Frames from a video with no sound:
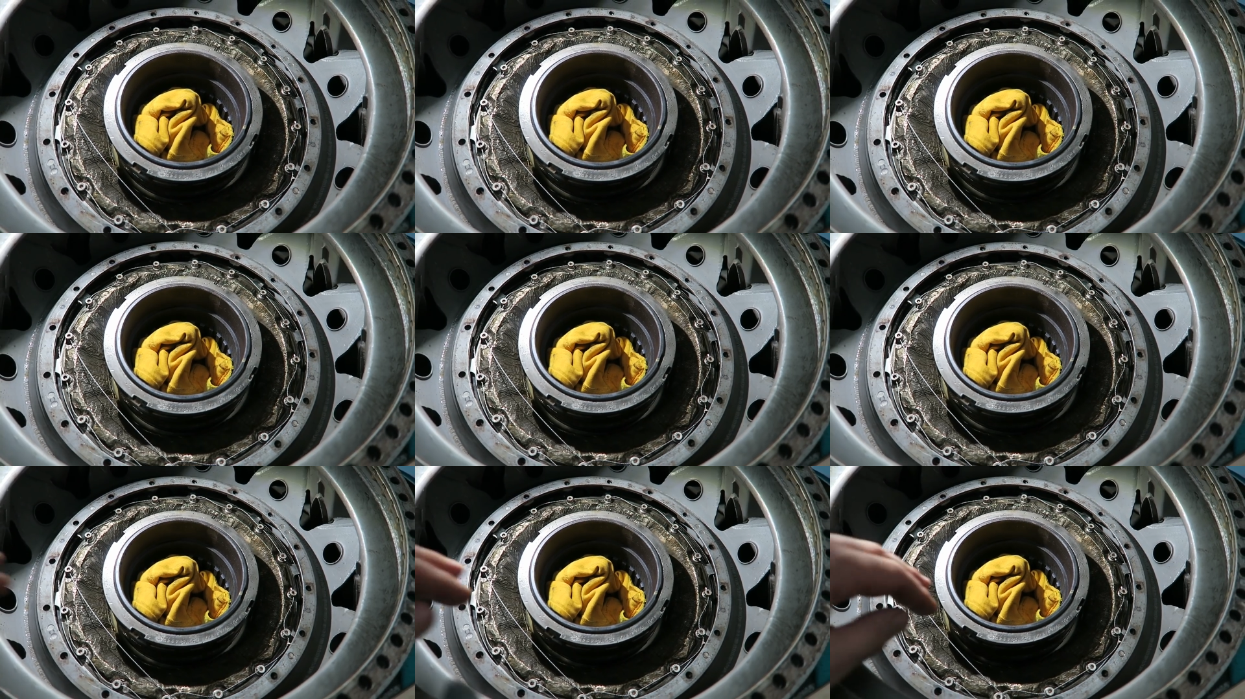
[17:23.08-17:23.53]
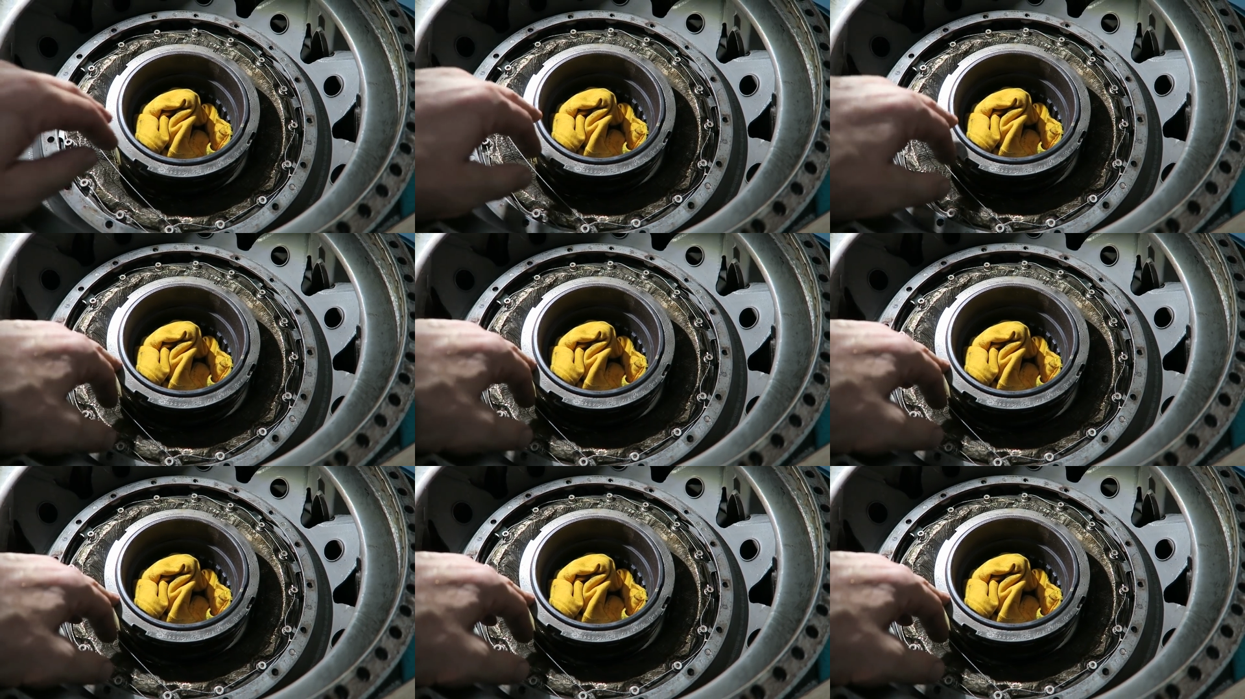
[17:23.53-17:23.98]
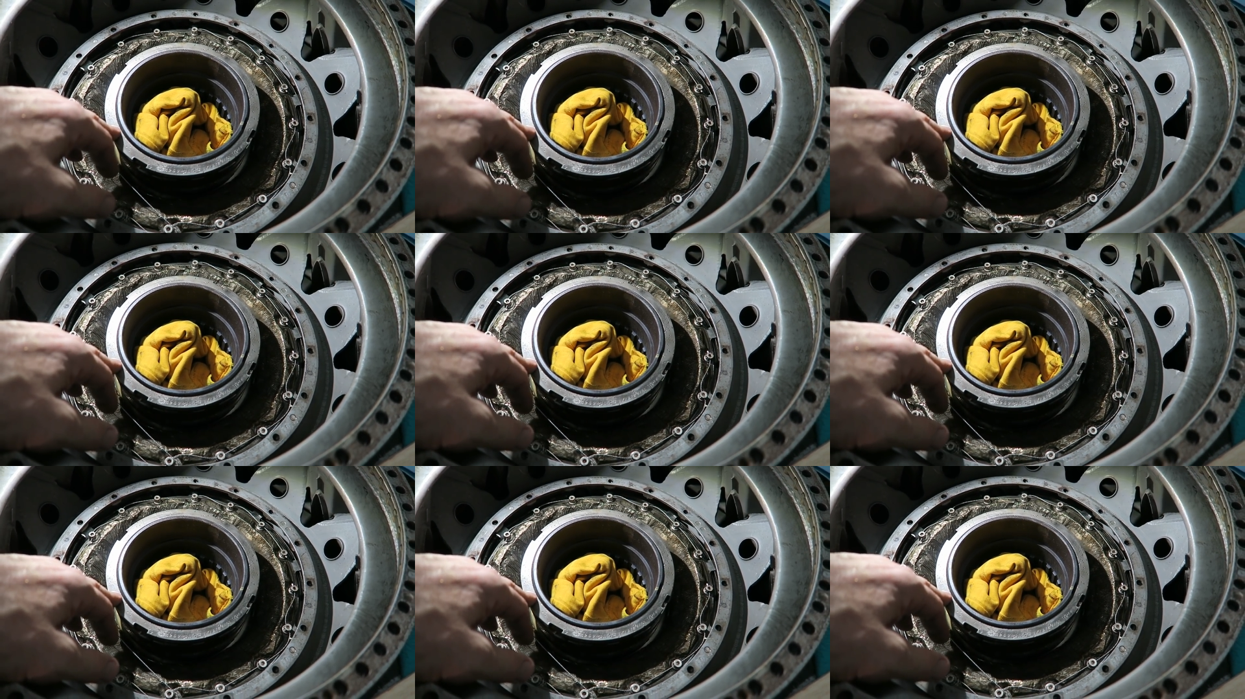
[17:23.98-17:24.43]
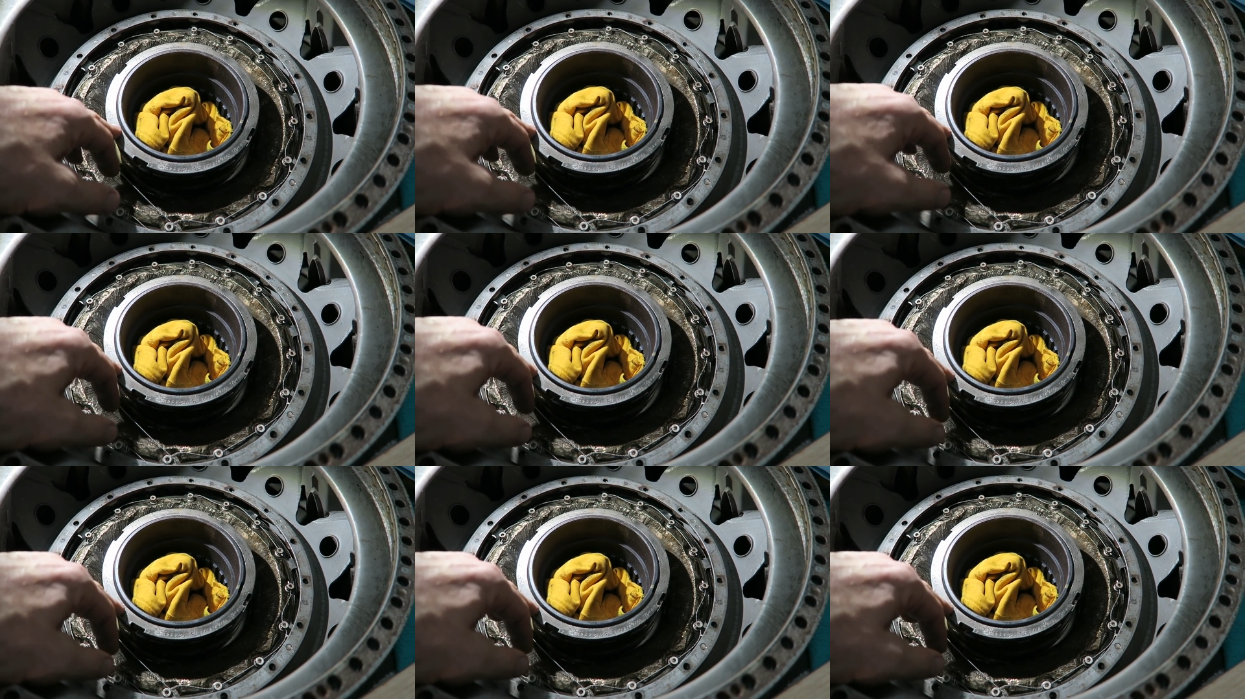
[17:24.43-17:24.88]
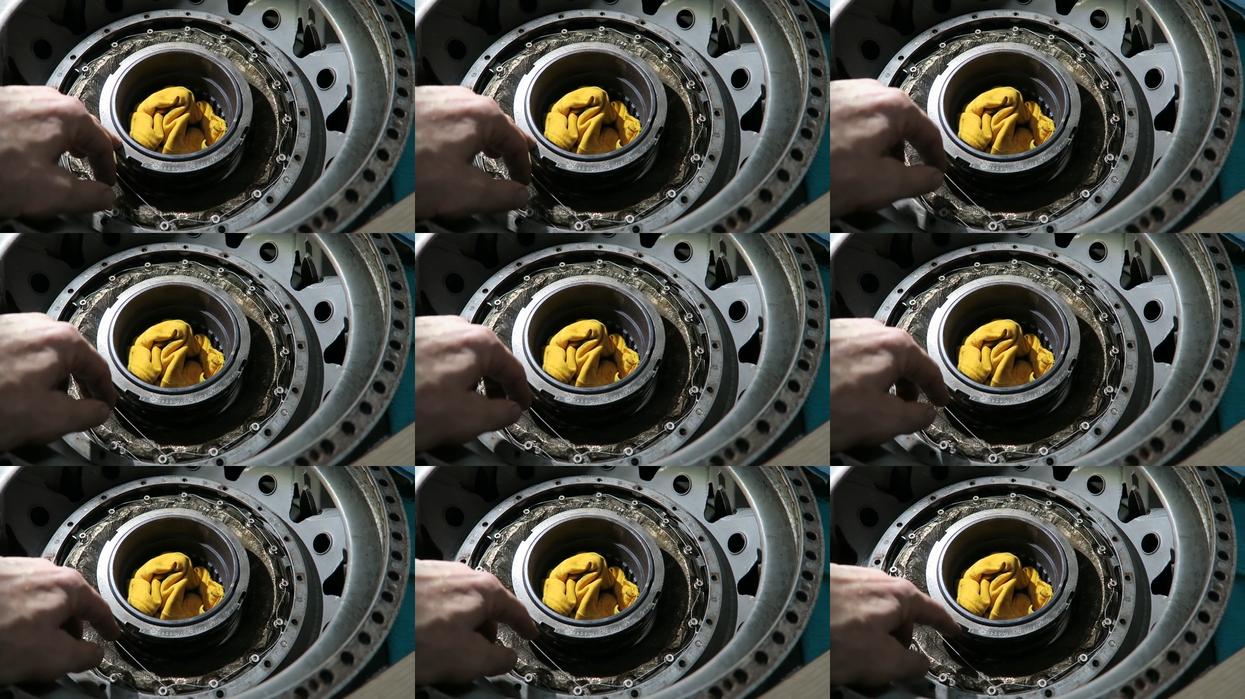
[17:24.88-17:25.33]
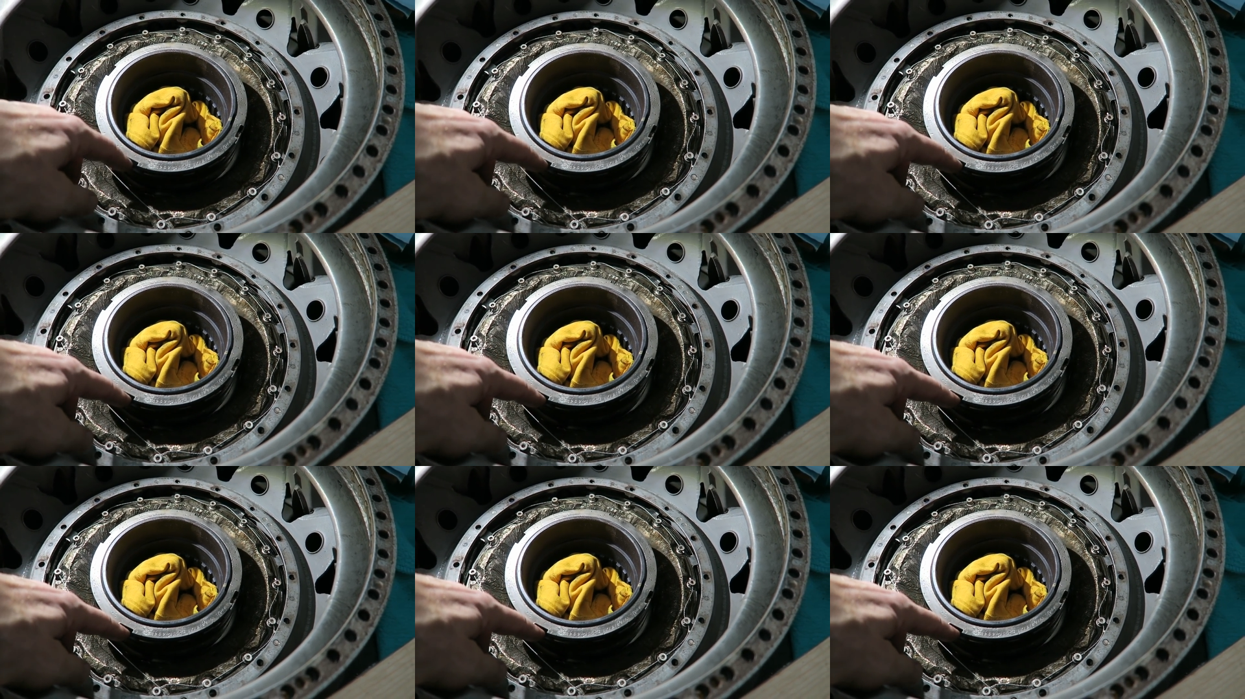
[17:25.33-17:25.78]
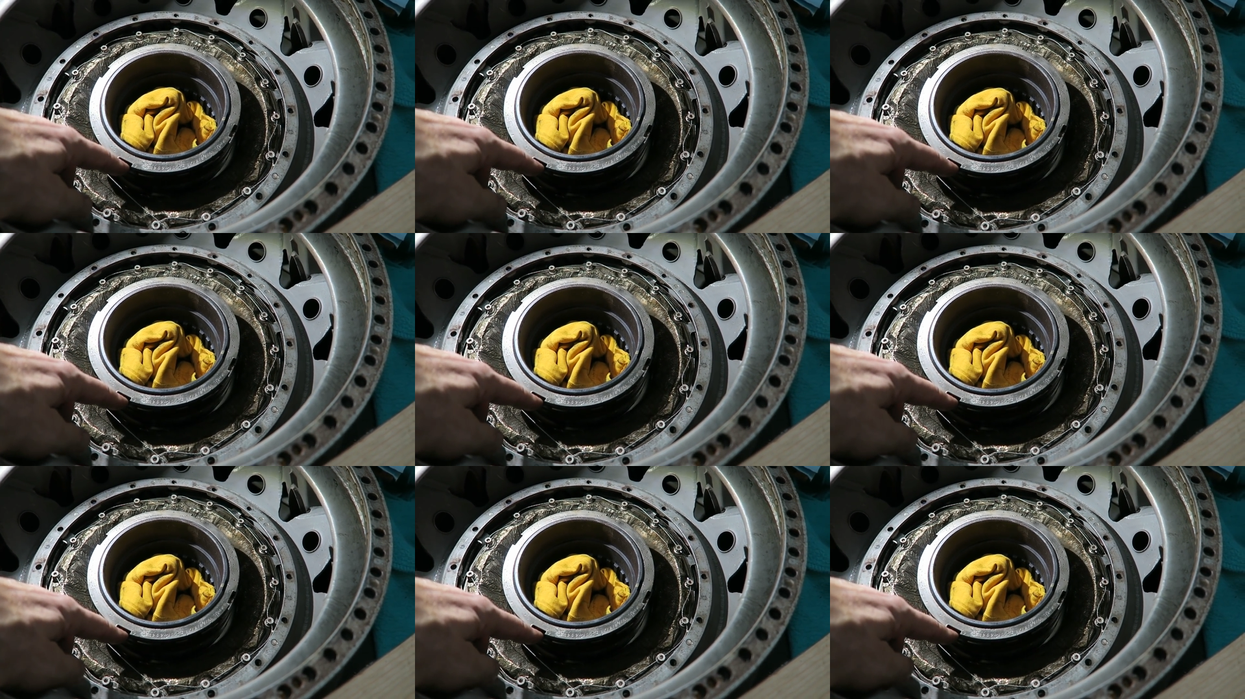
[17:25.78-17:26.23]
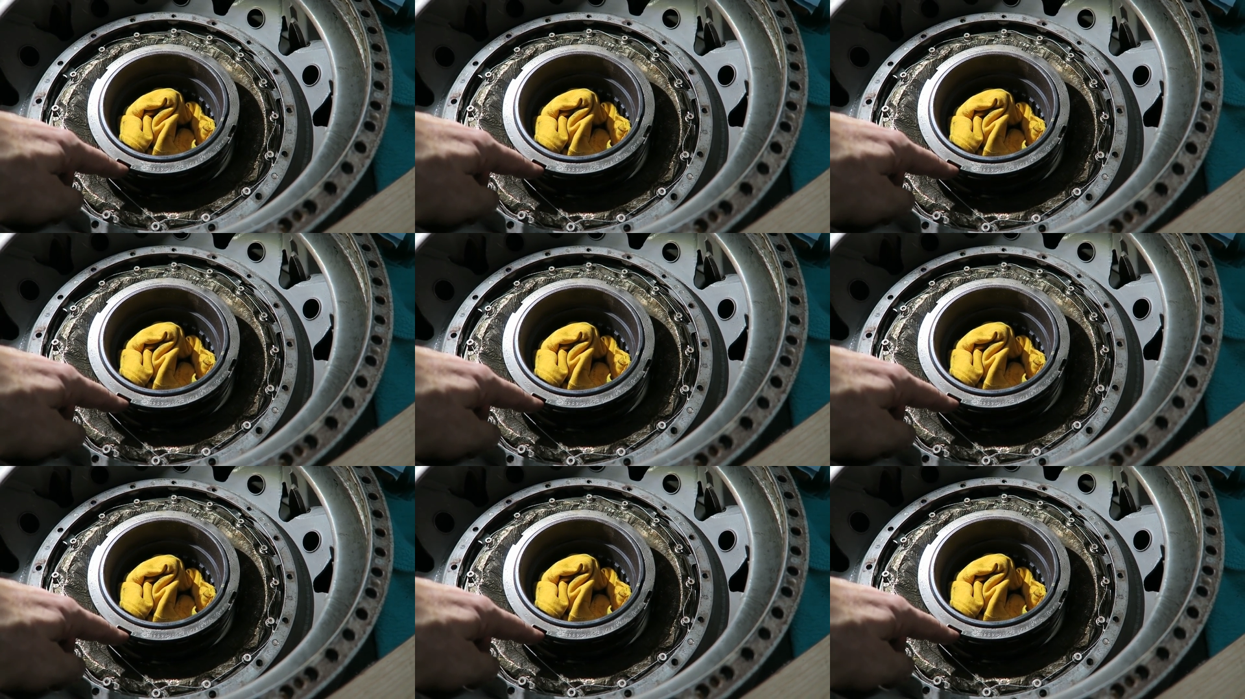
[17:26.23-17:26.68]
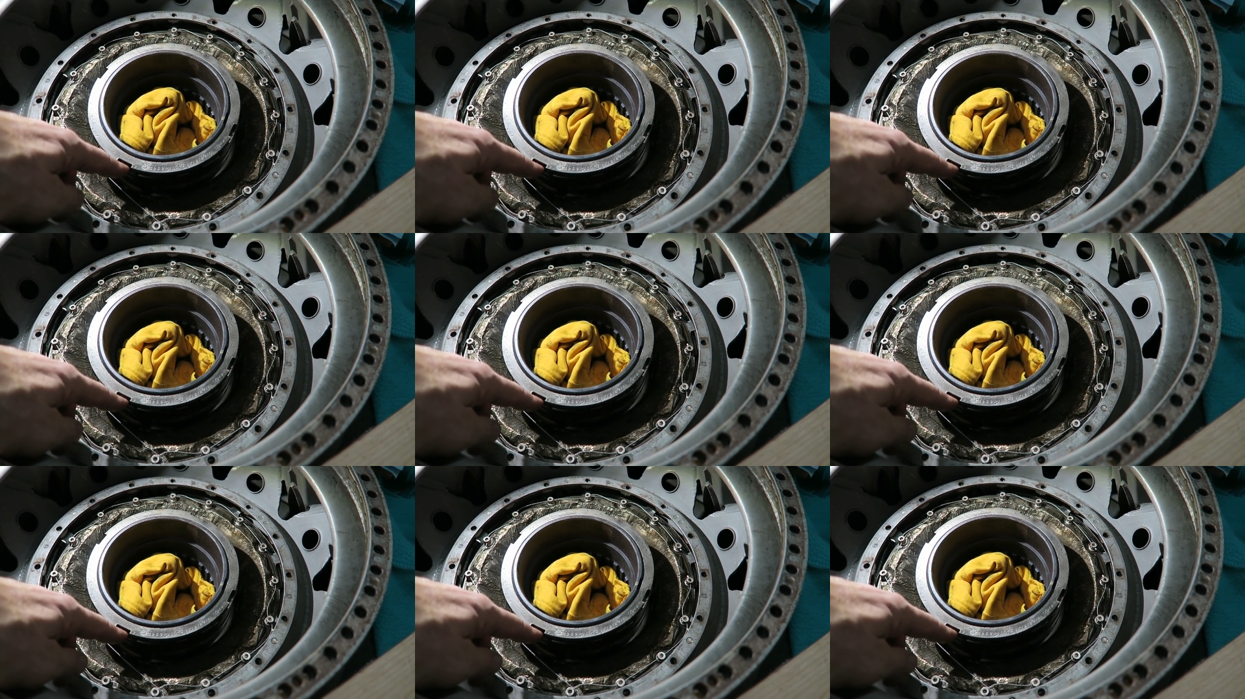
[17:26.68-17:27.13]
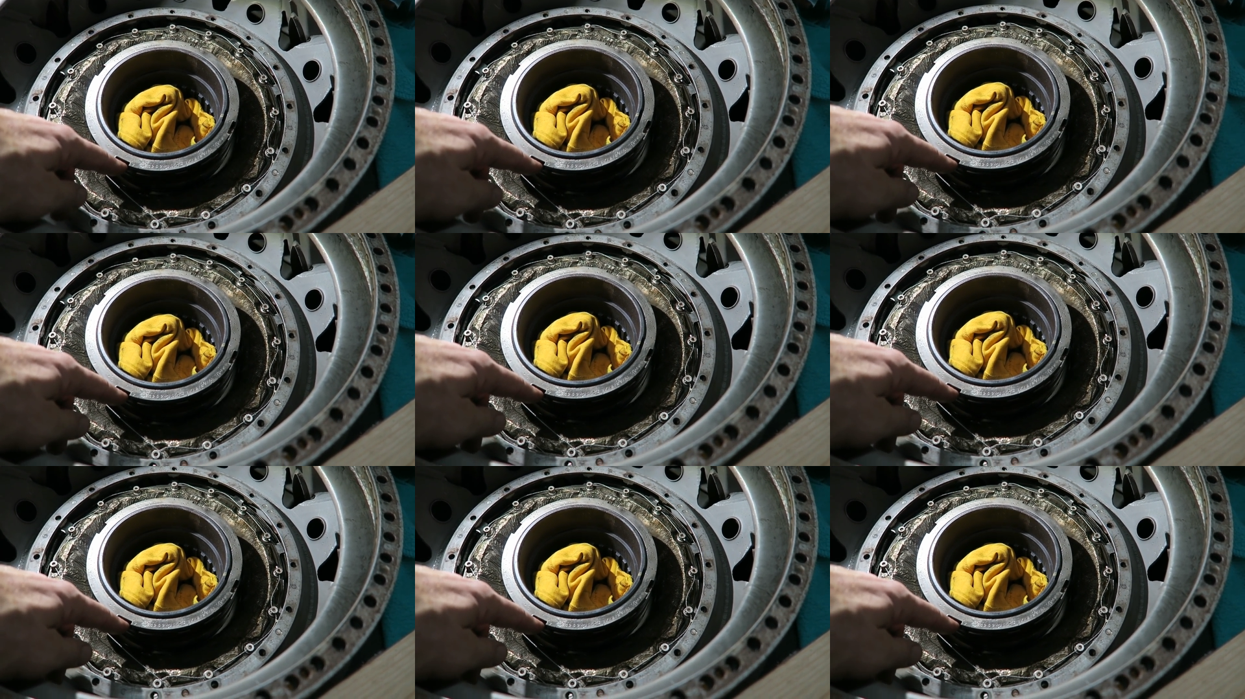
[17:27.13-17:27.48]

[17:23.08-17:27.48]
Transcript: [unreadable: no face in view]